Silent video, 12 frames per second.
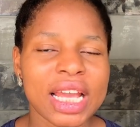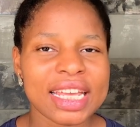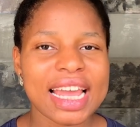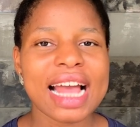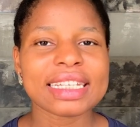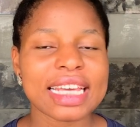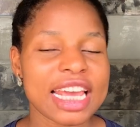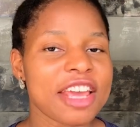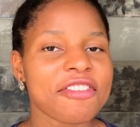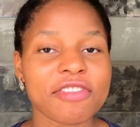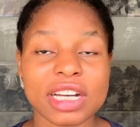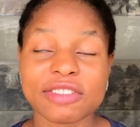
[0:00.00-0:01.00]
Yes,
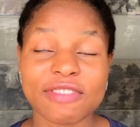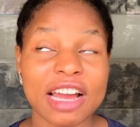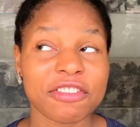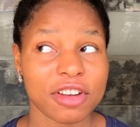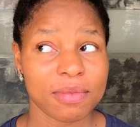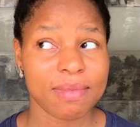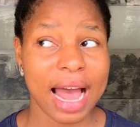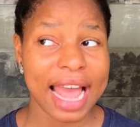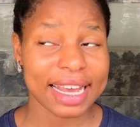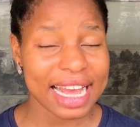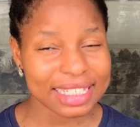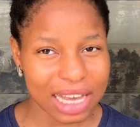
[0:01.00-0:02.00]
E45 cream. I
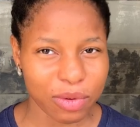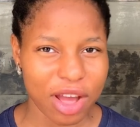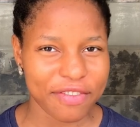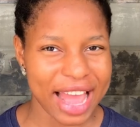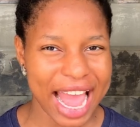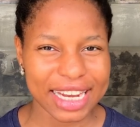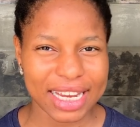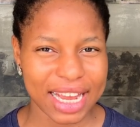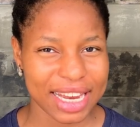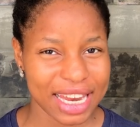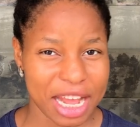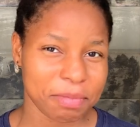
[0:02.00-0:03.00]
guess that we have heard
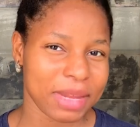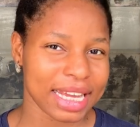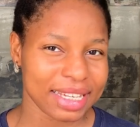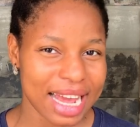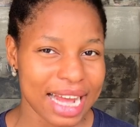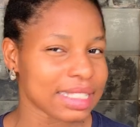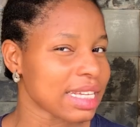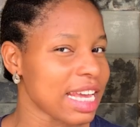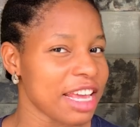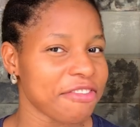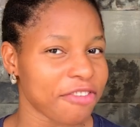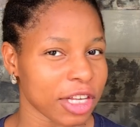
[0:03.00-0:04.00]
a name like that,
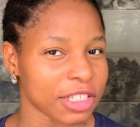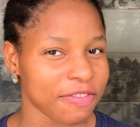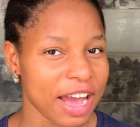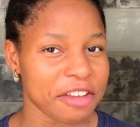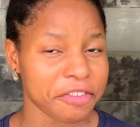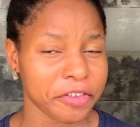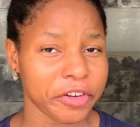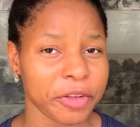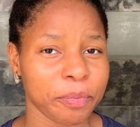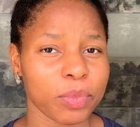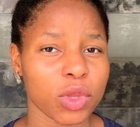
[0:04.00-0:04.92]
E45 cream.